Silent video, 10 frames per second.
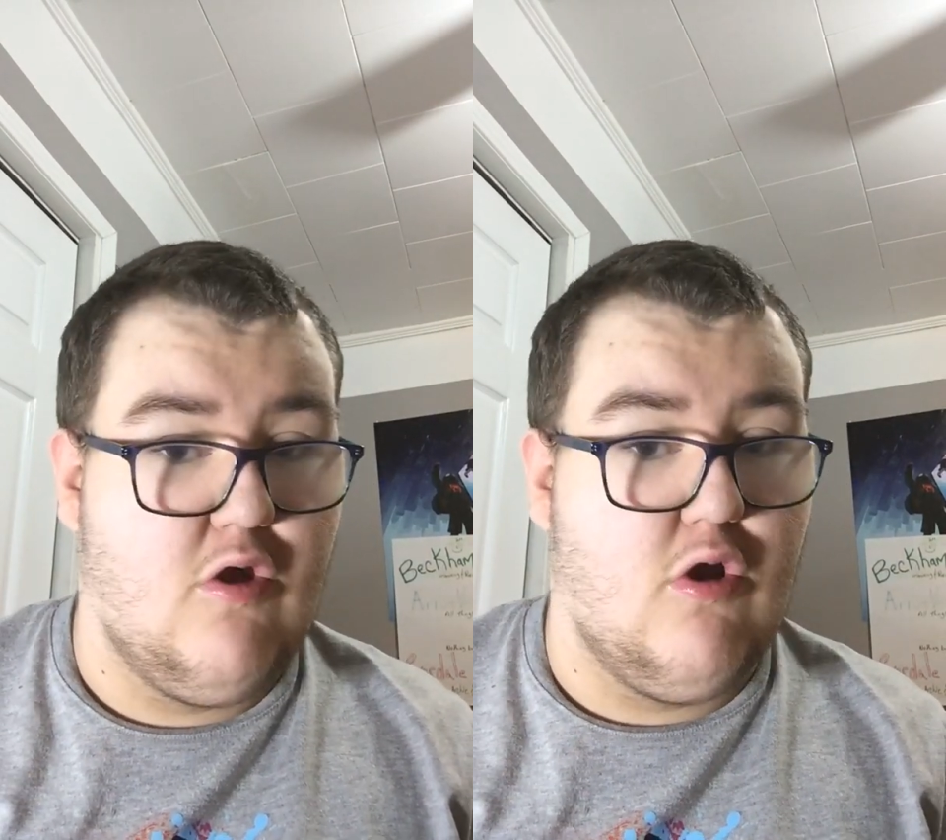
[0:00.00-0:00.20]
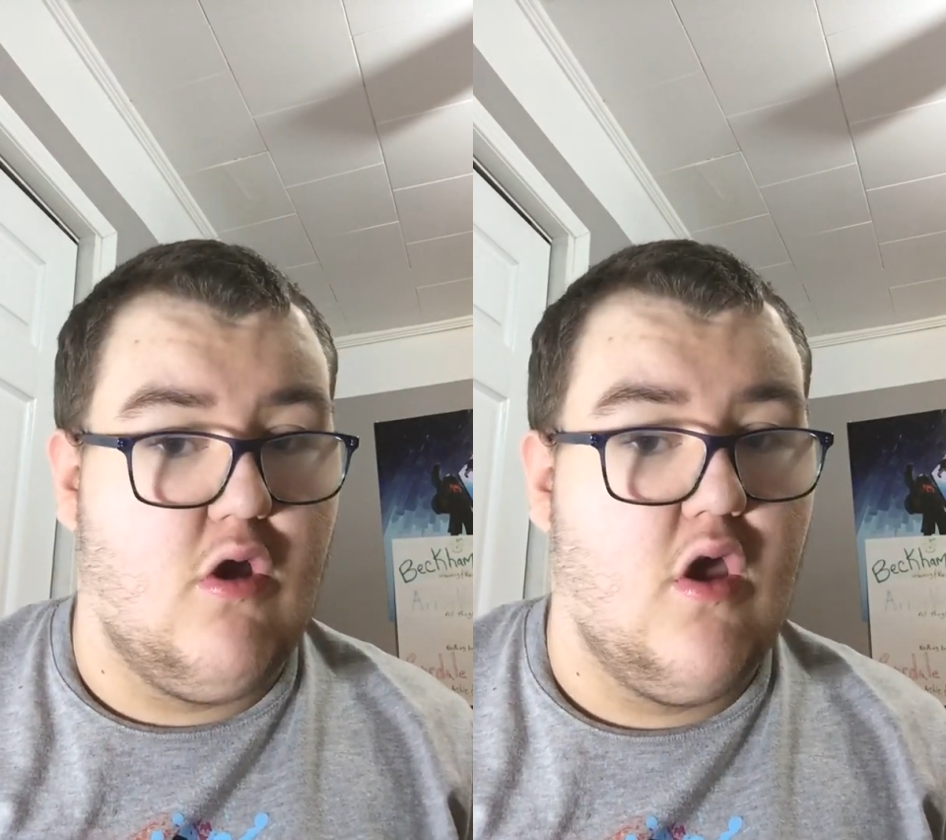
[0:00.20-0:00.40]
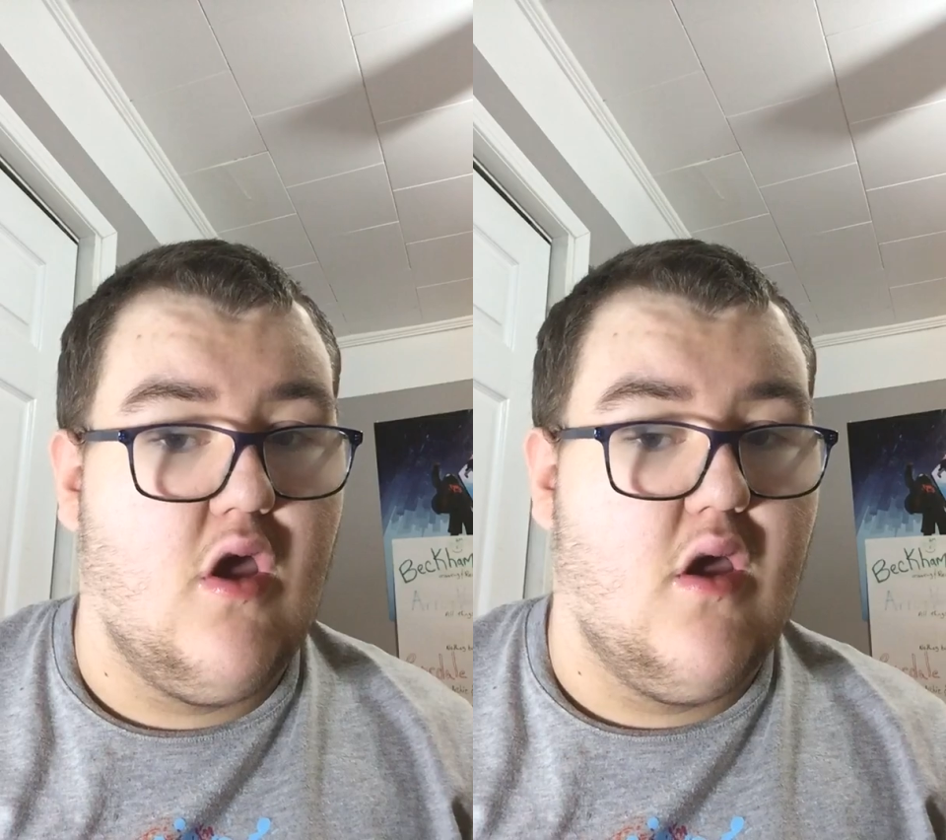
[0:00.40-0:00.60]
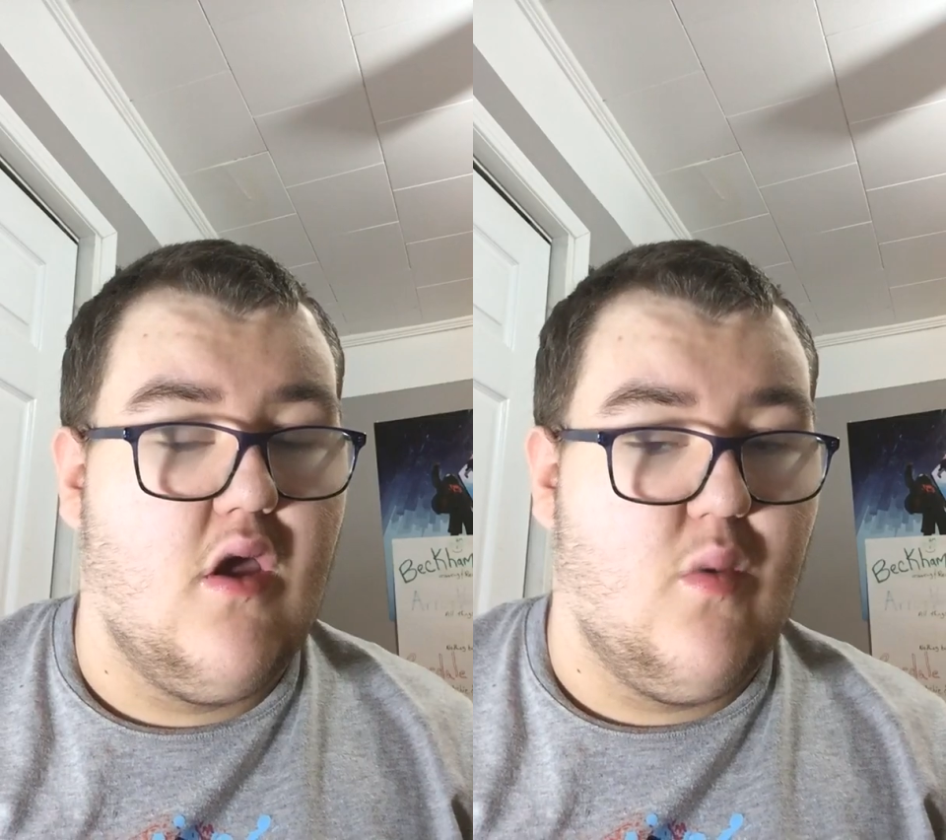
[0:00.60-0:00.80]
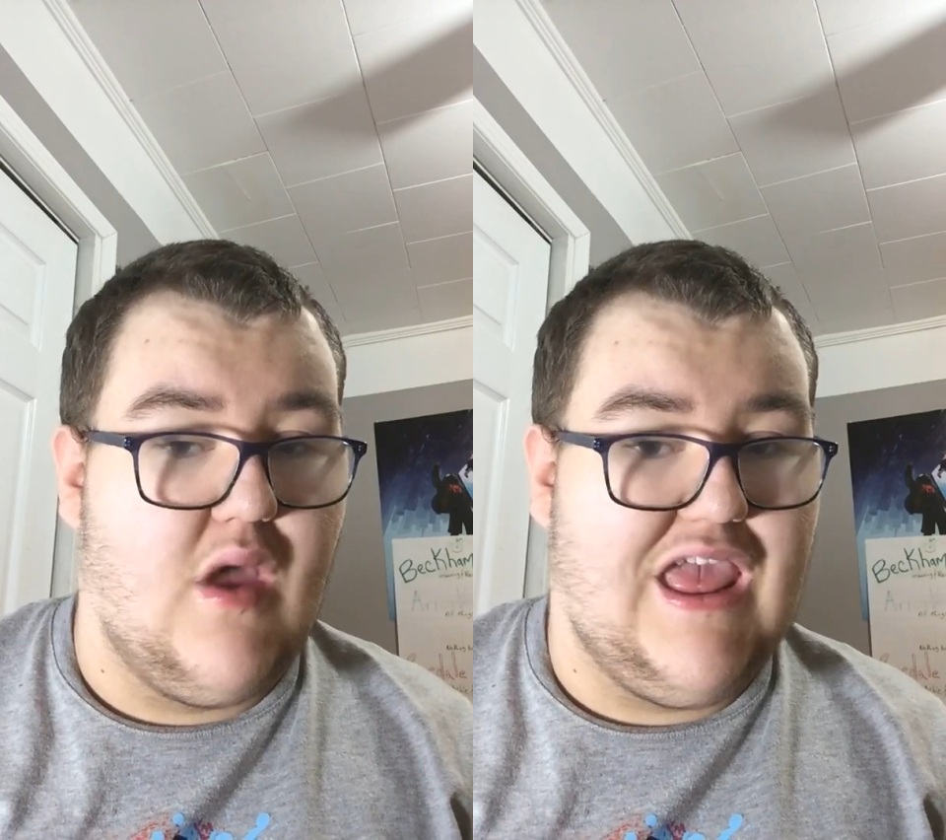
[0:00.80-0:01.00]
her?
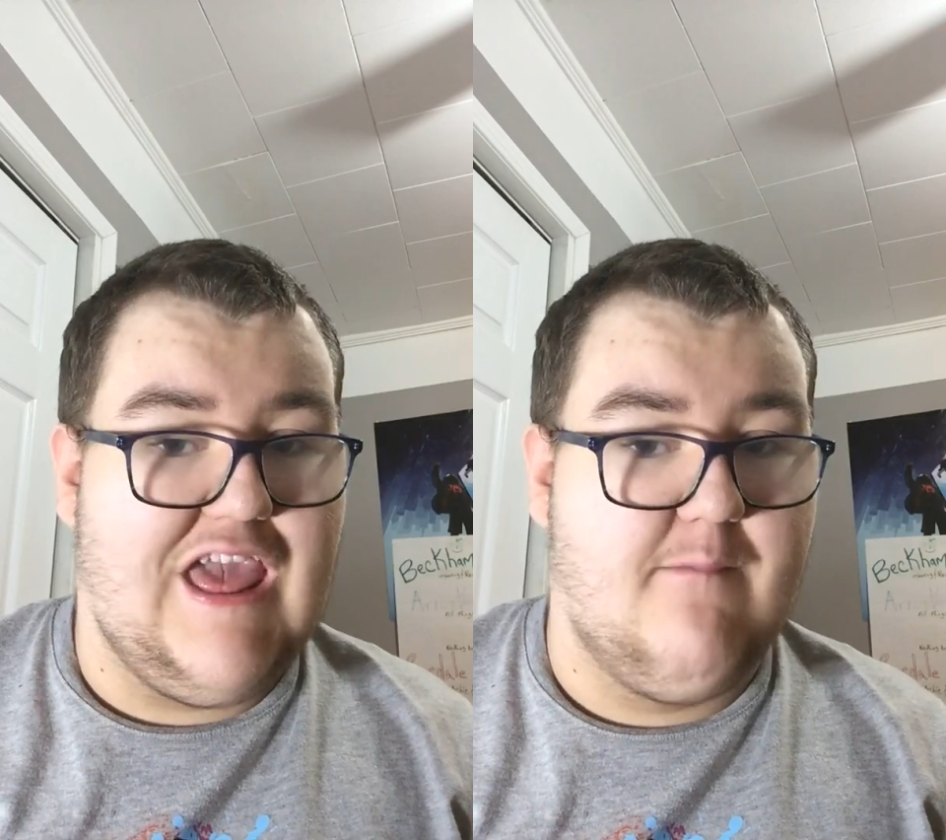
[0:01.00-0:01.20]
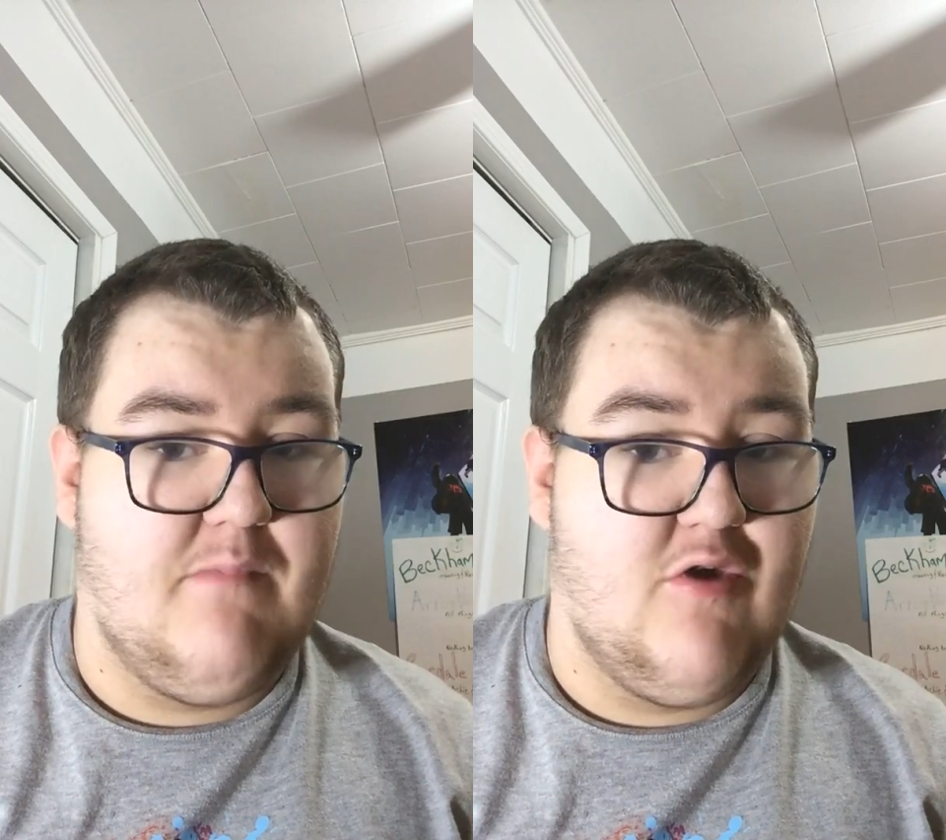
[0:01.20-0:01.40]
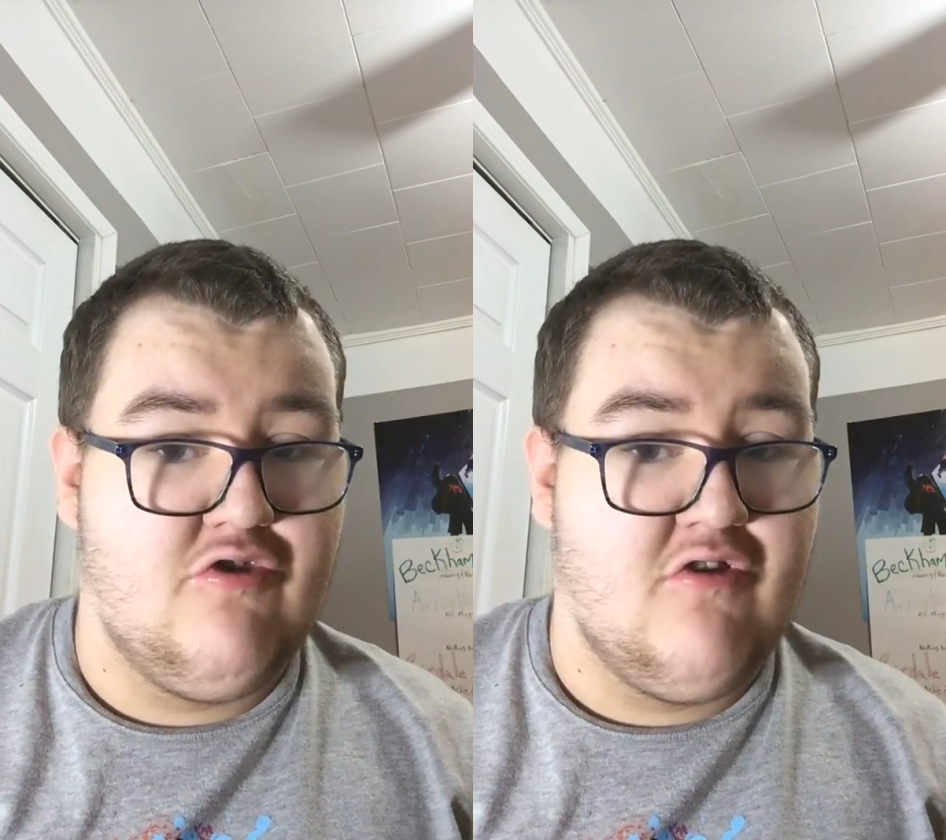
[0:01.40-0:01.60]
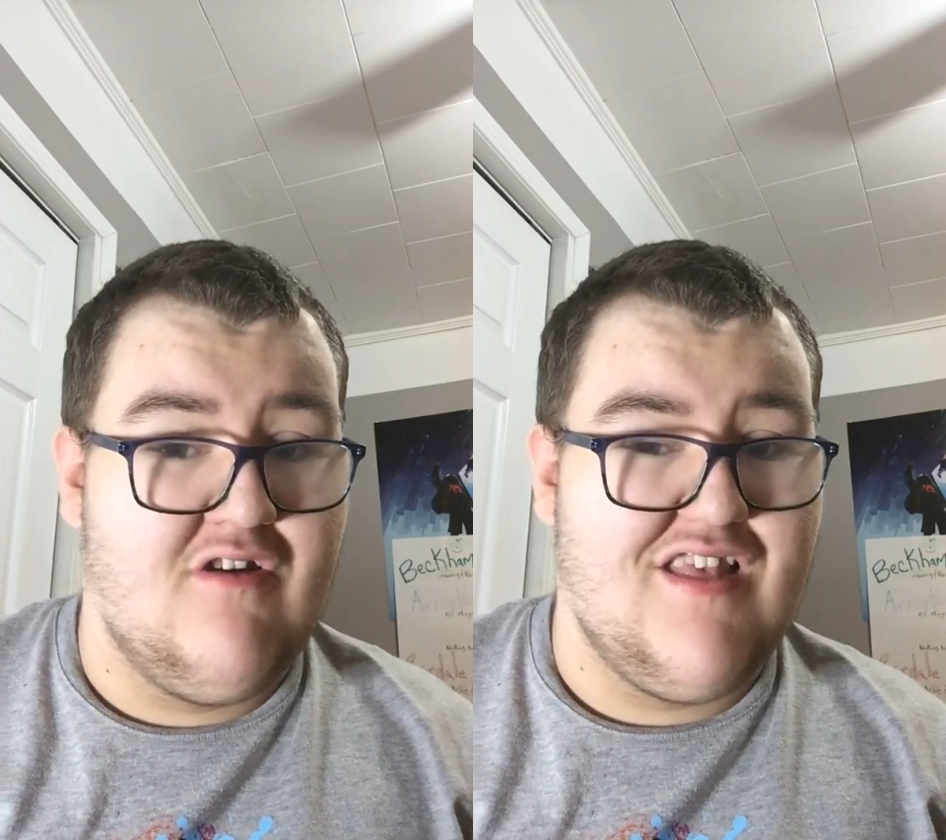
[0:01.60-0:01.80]
Why he can't be with her?